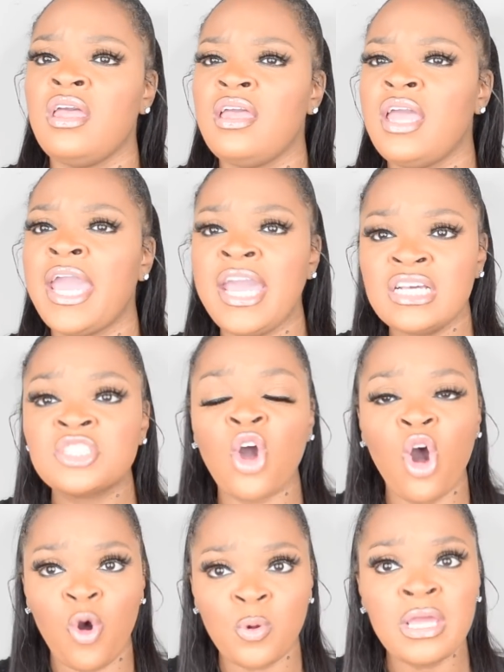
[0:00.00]
He's
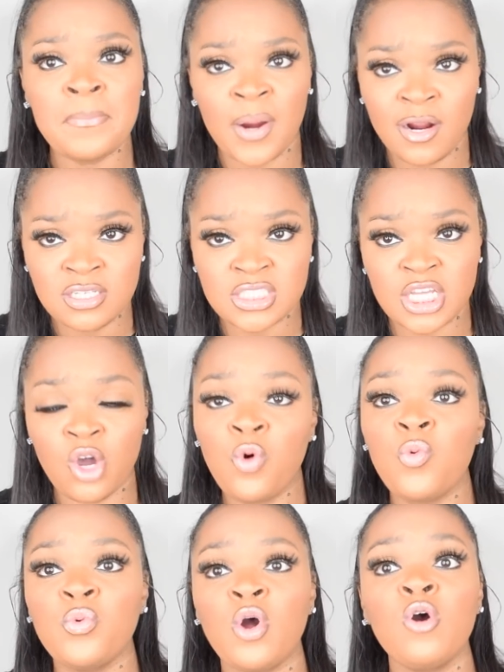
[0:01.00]
the only person
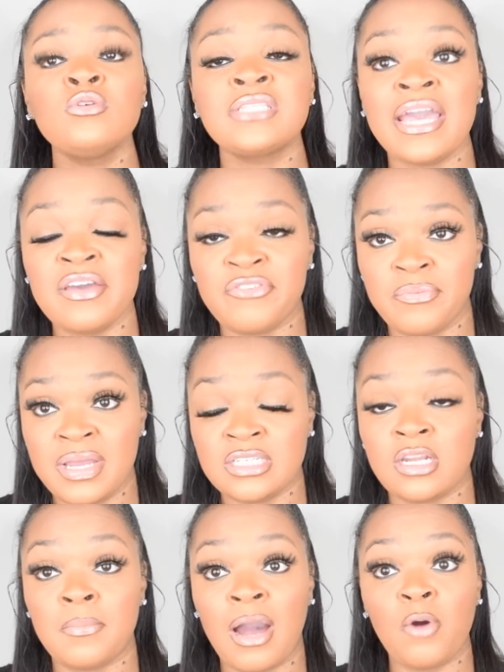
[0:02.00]
who knows that
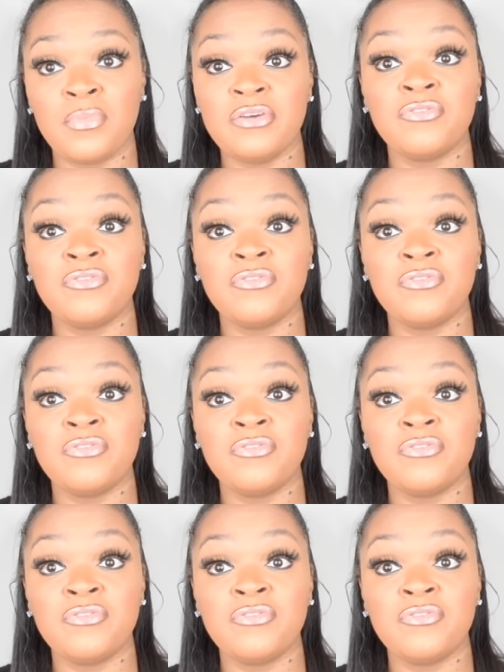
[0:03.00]
information about me,